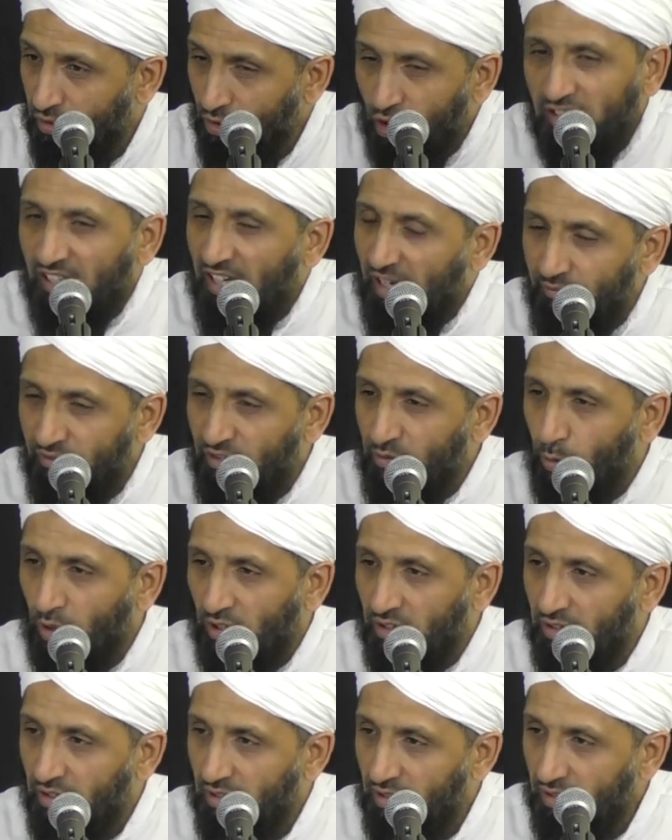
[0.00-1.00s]
not
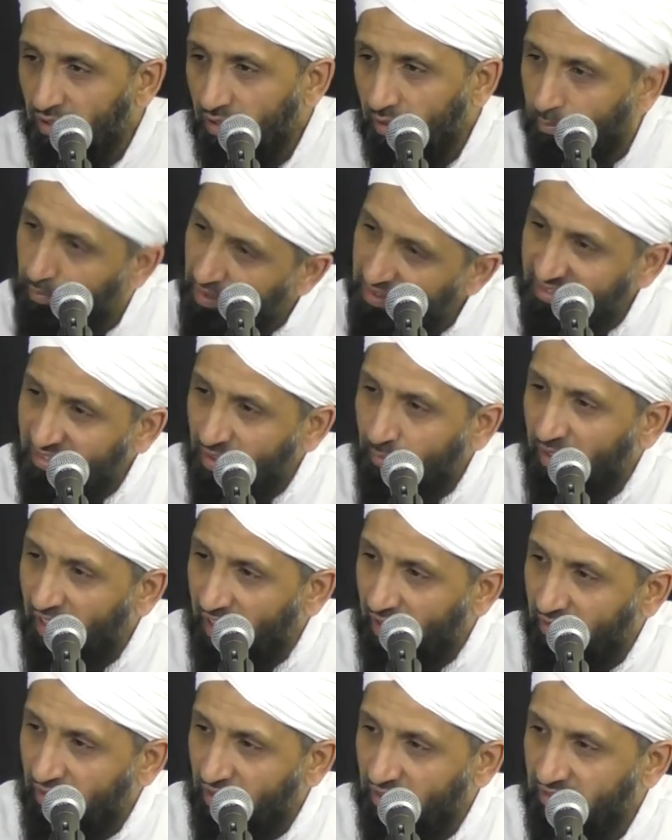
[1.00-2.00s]
everyone, but some
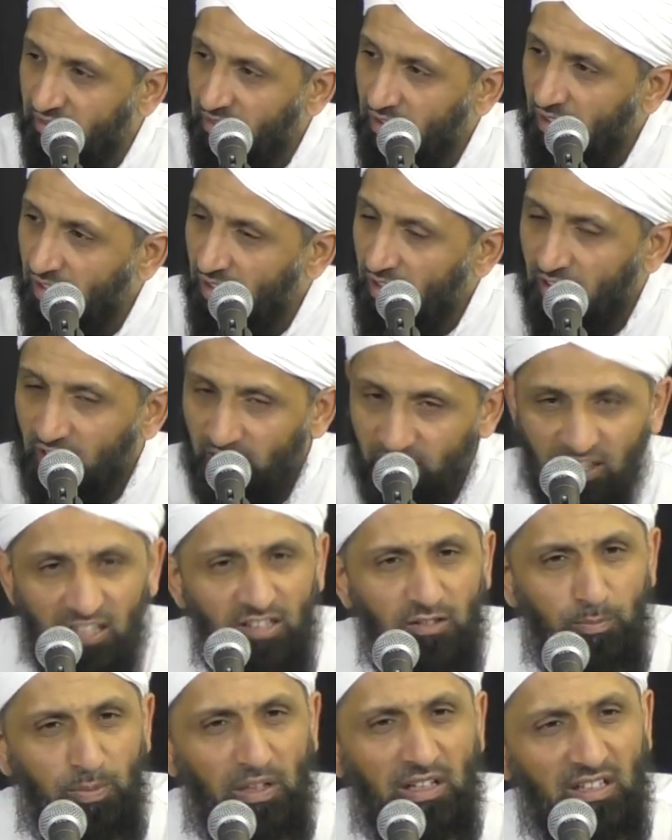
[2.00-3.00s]
areas,
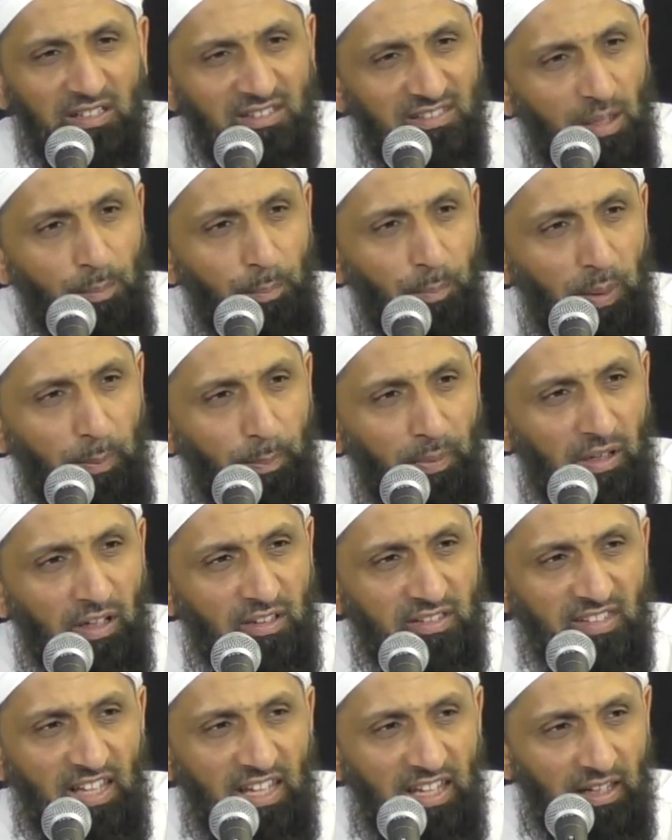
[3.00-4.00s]
just because some people
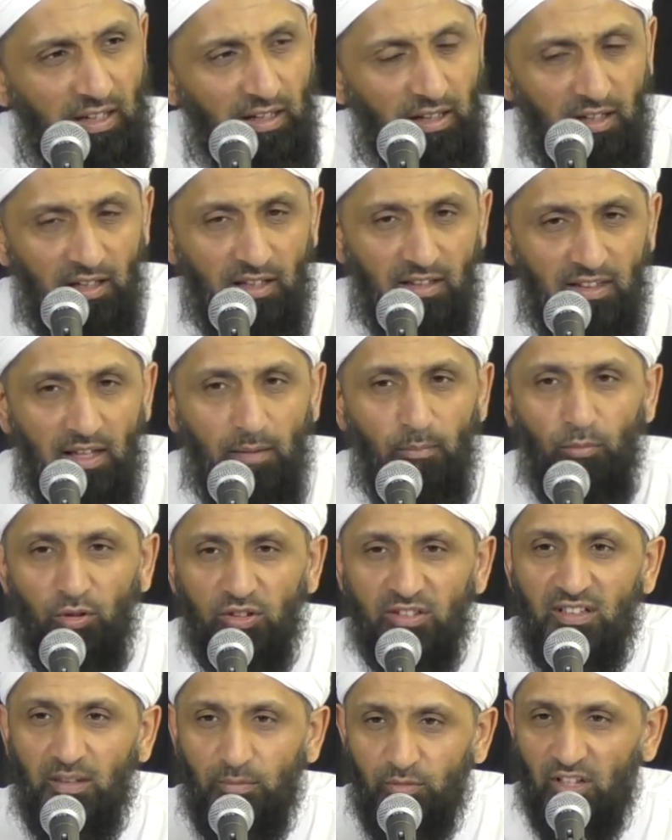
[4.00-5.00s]
are saying that
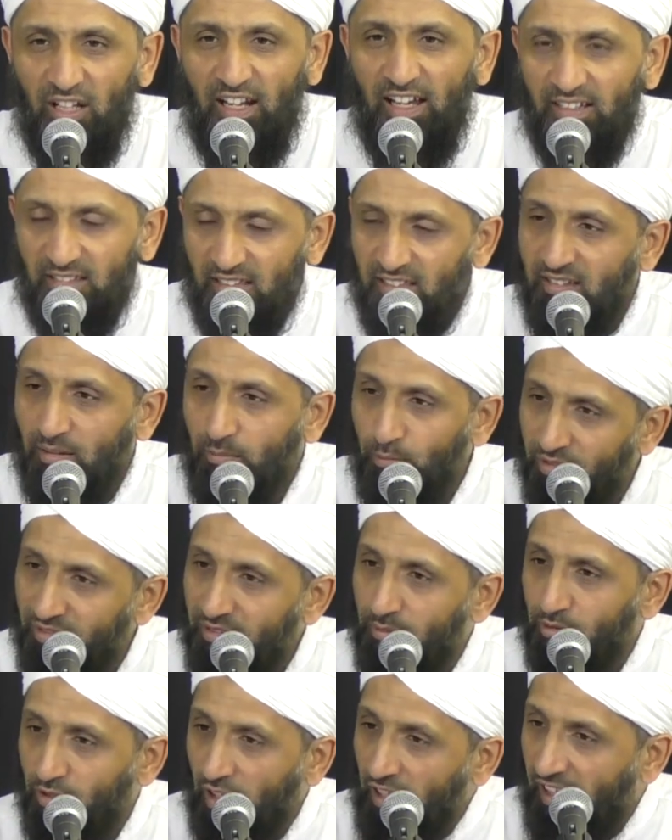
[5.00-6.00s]
Muslims are like this and
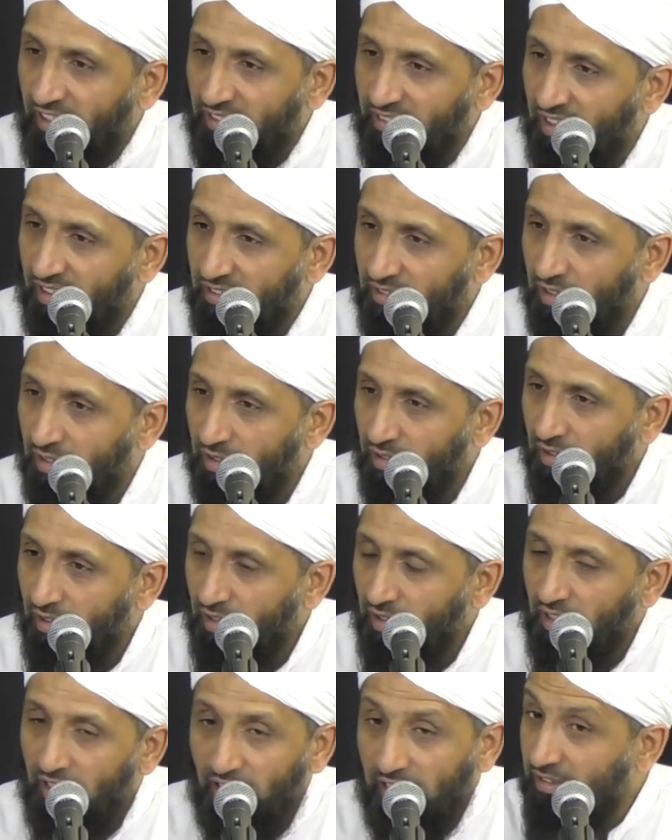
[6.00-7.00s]
Muslims are like that,
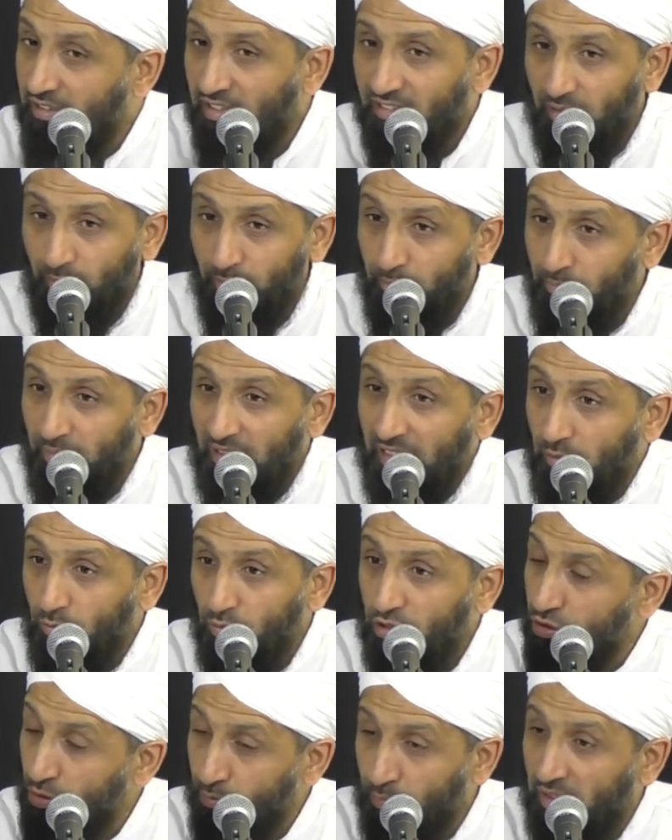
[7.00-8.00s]
it doesn't mean
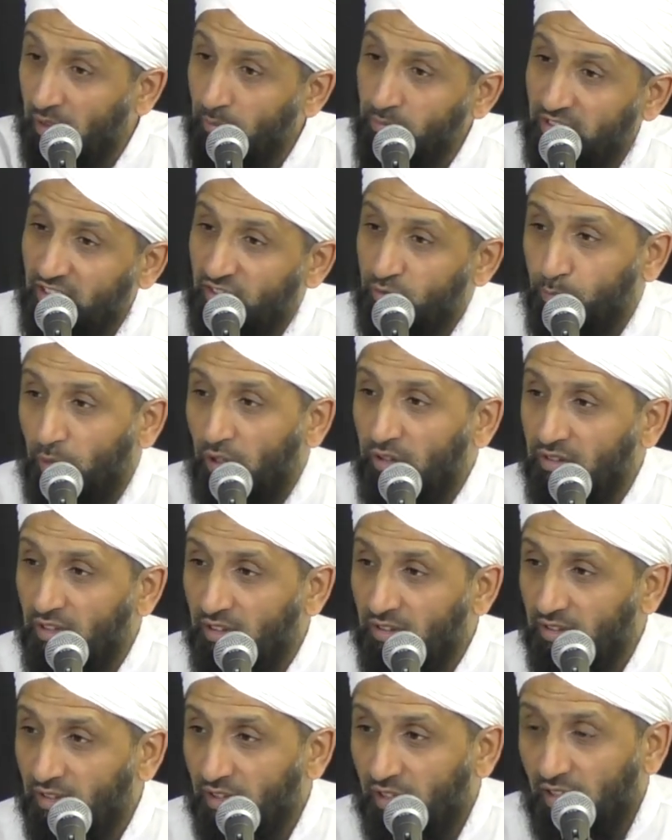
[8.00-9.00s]
we should become
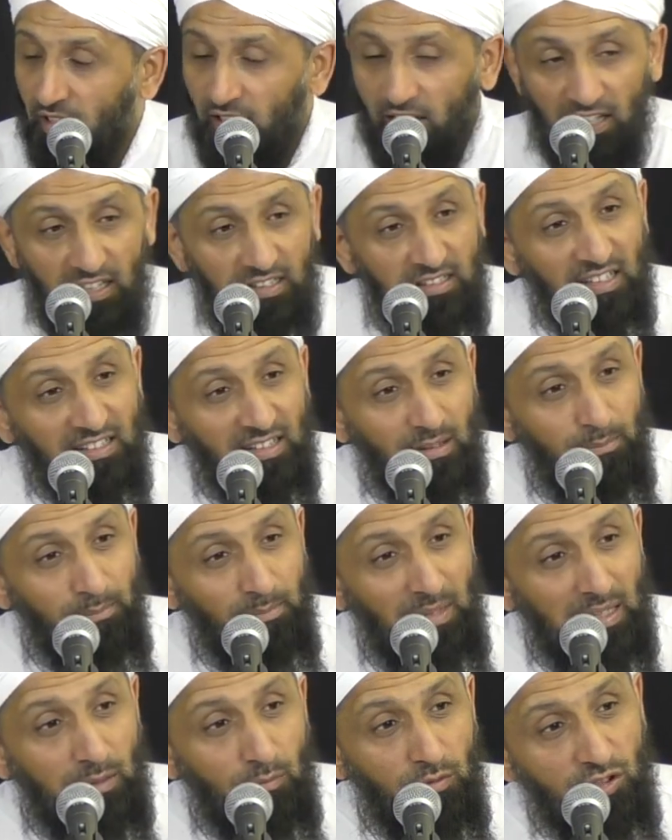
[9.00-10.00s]
despondent. It doesn't
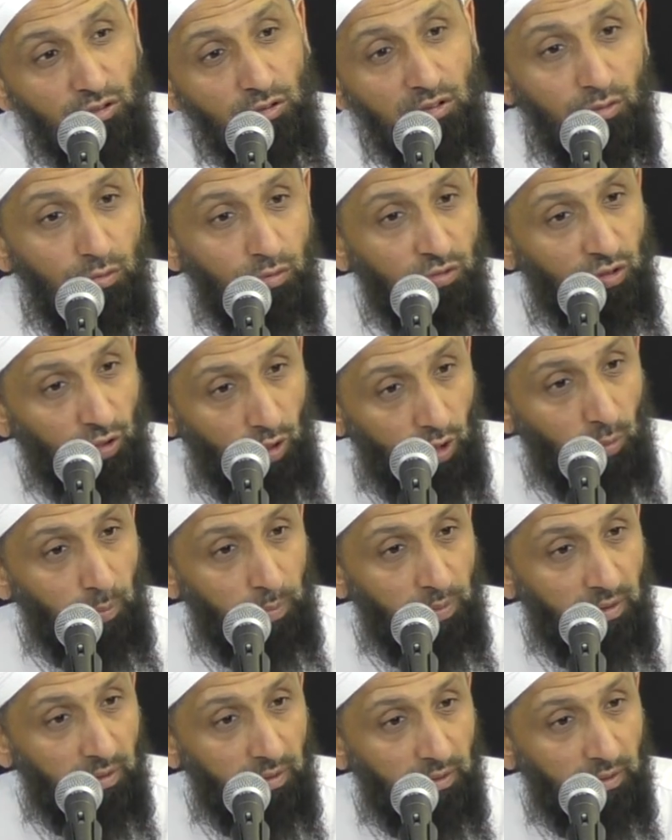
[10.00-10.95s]
mean we should lose hope.